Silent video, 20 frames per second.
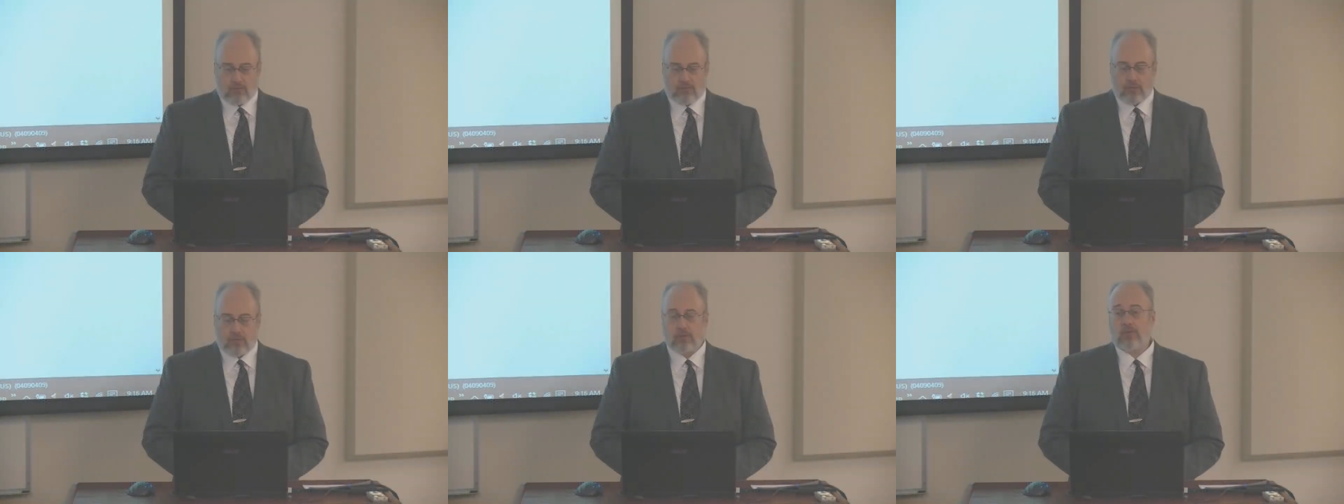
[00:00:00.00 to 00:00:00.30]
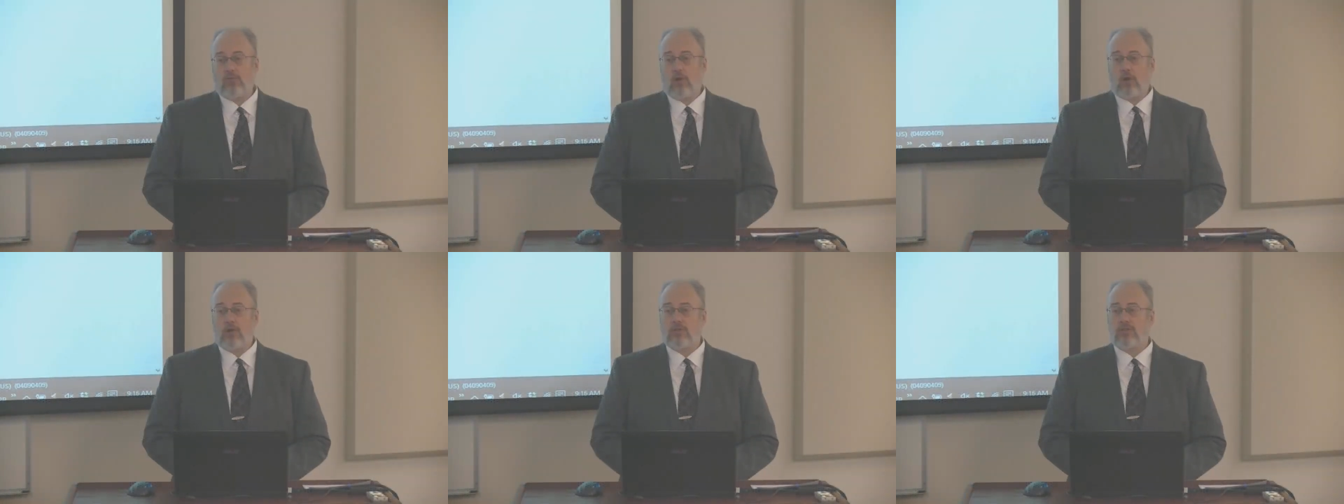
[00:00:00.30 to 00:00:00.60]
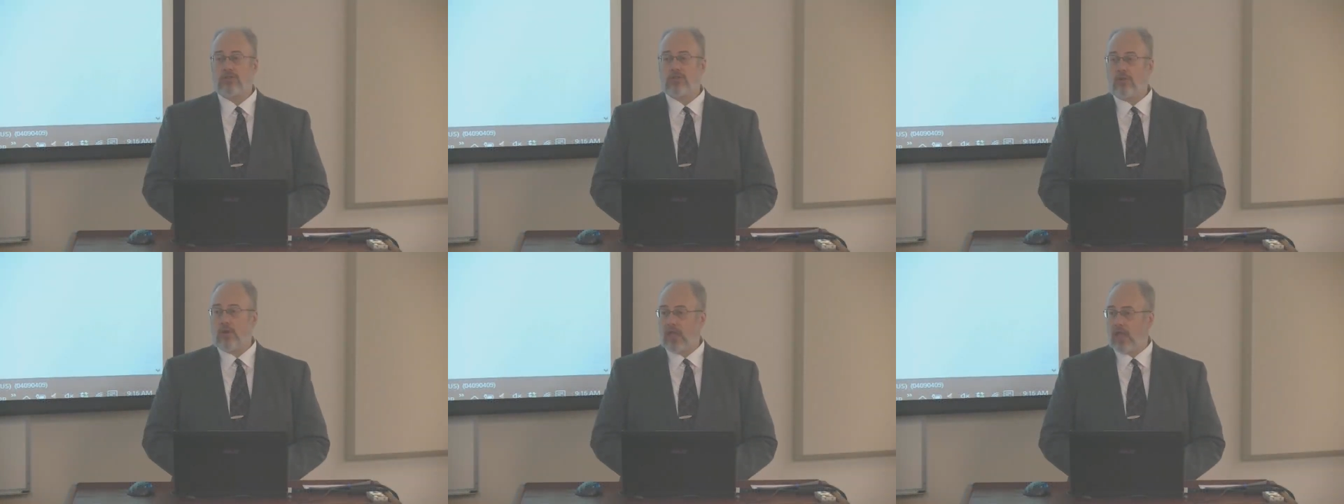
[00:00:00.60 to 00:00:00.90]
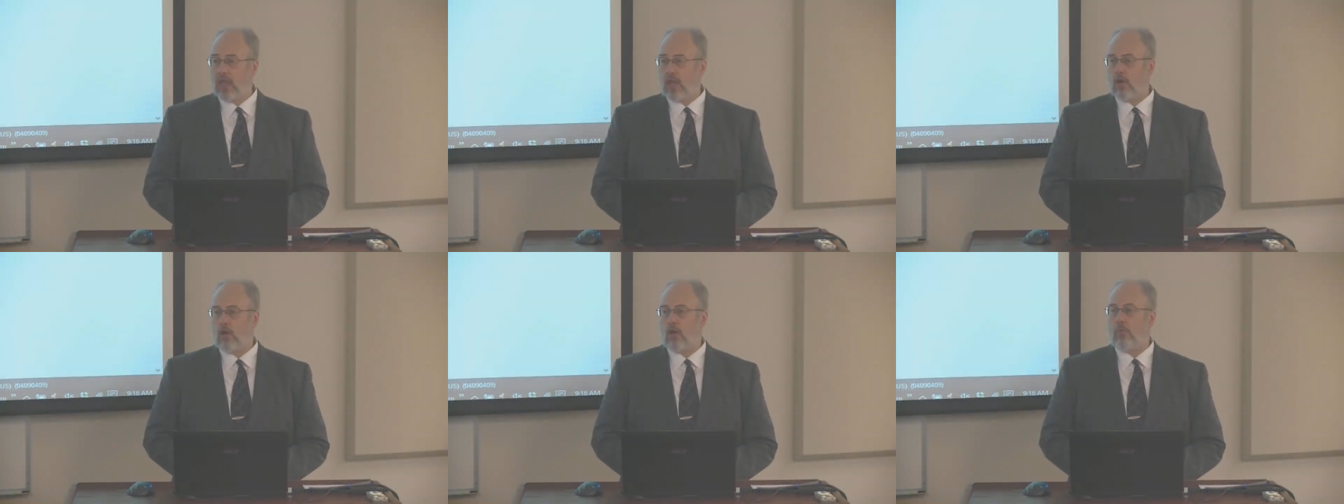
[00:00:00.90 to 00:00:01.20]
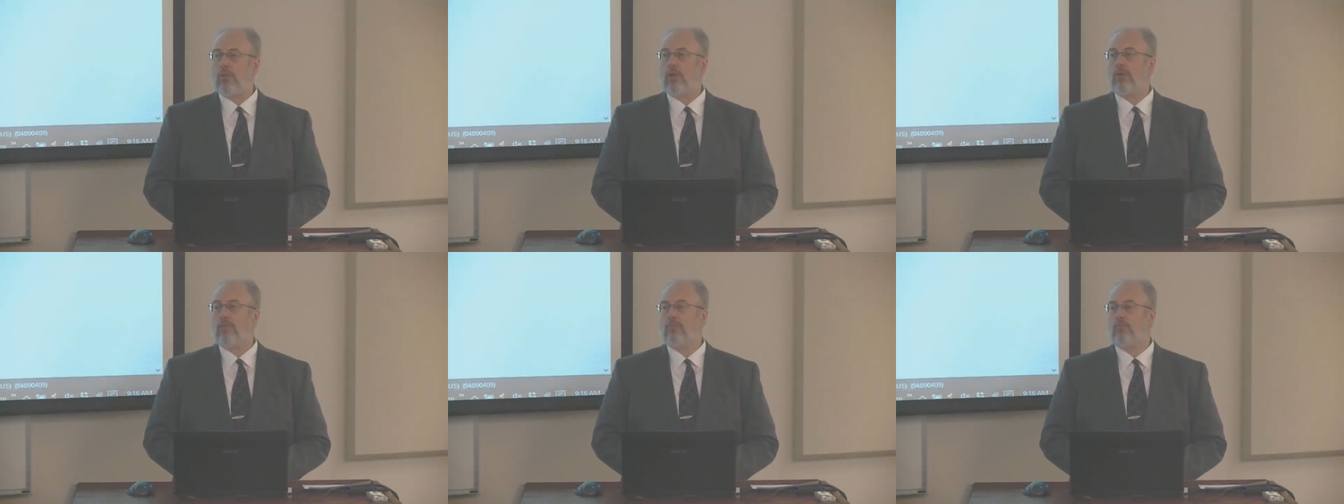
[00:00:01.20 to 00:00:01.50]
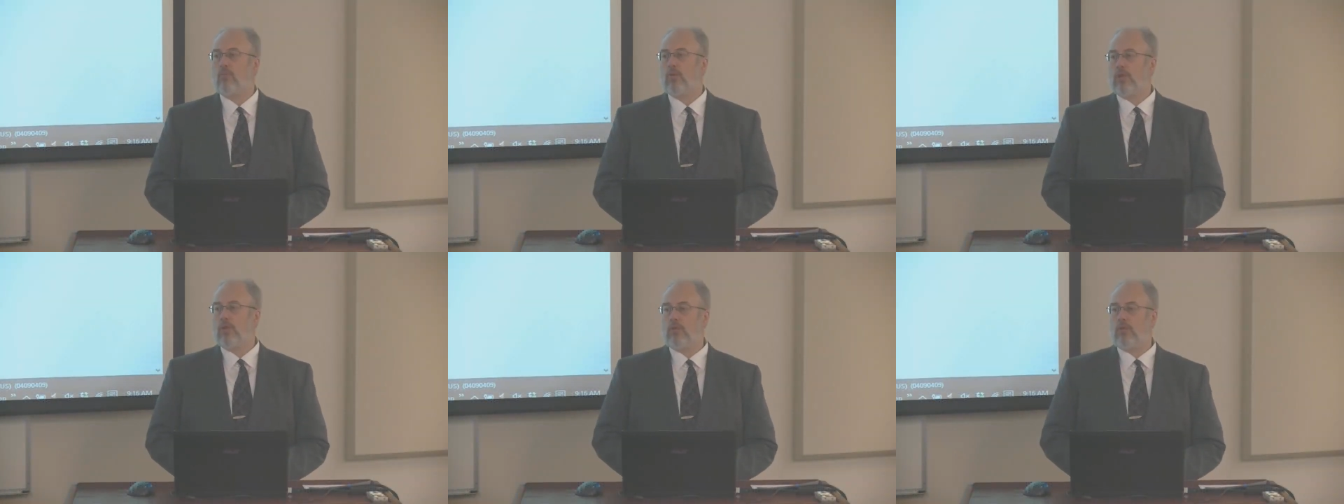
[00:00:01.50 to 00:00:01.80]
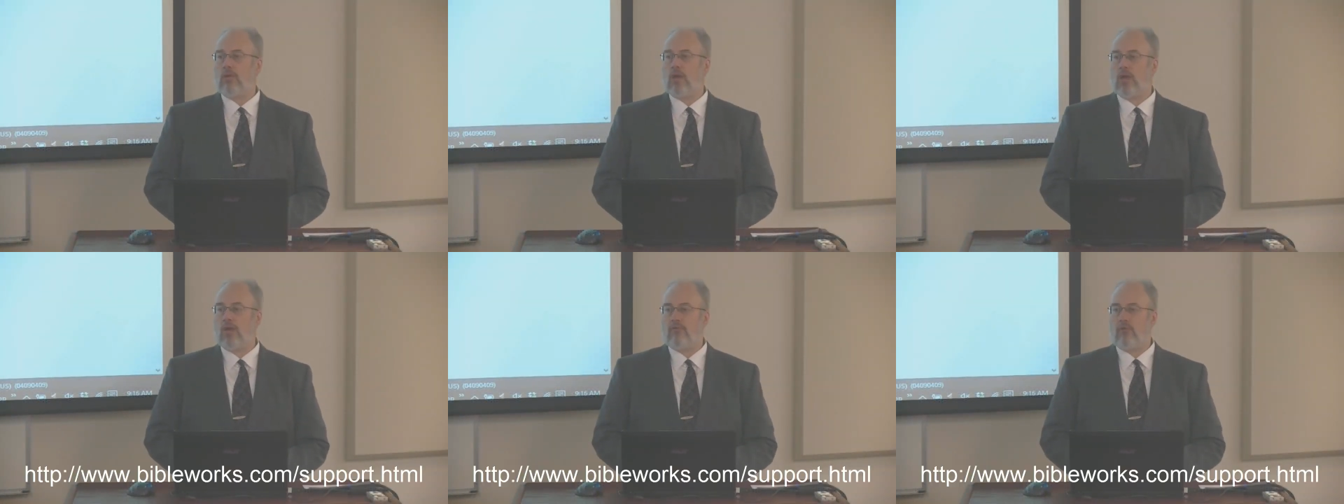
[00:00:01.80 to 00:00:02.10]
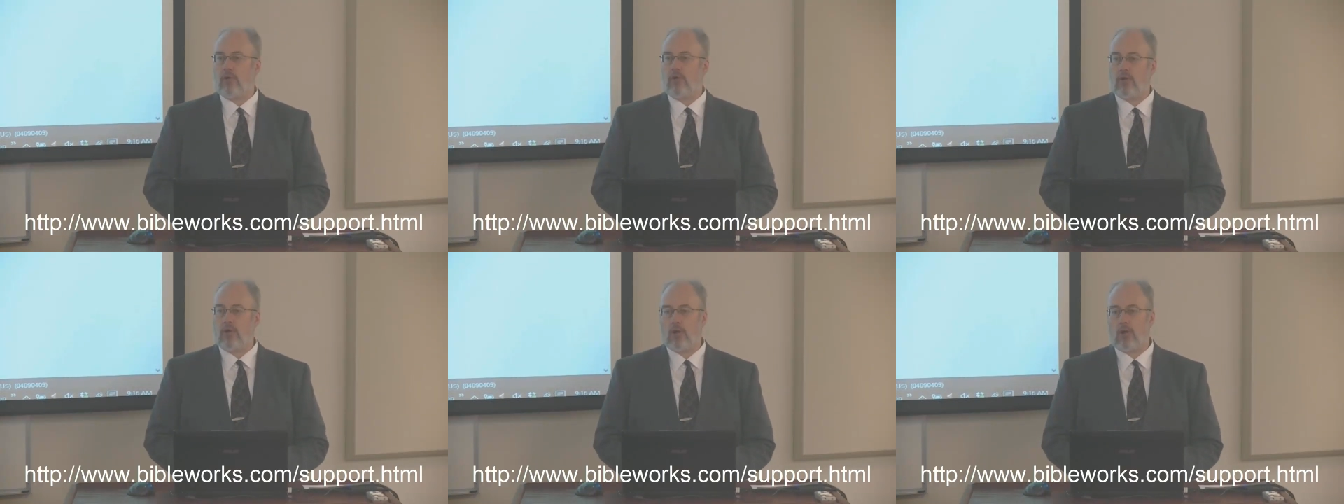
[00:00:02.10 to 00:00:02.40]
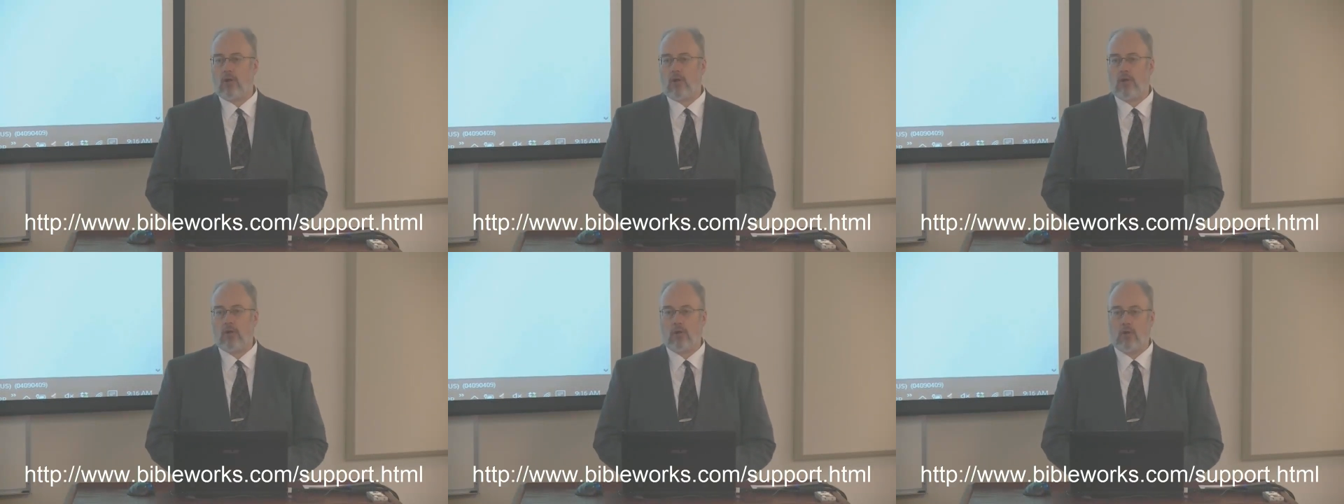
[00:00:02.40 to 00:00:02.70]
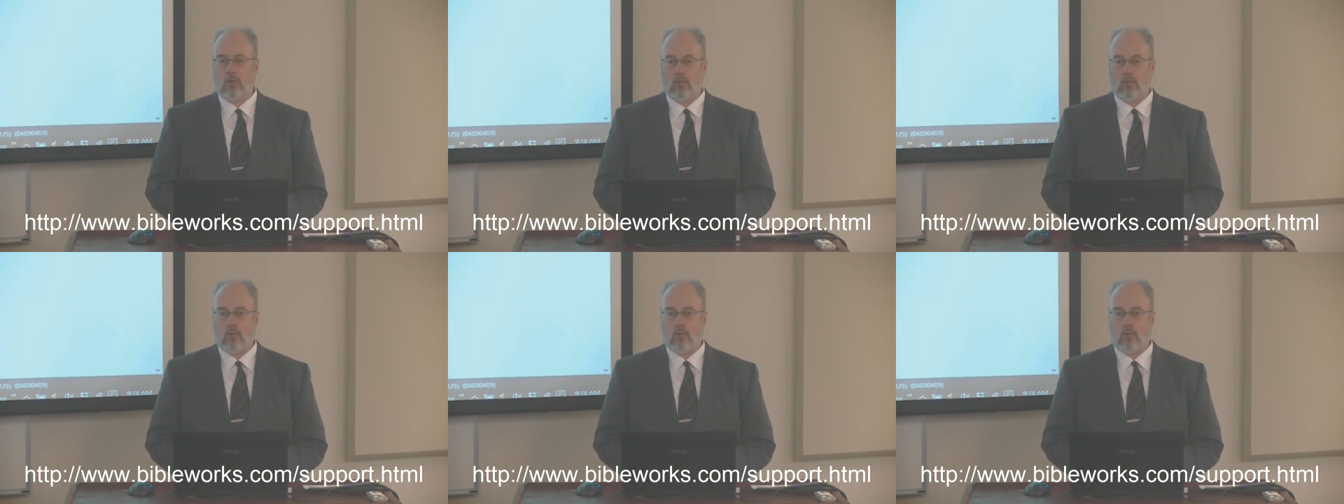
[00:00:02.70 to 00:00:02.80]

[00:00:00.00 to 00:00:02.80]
First of all, concerning help, we do have on our on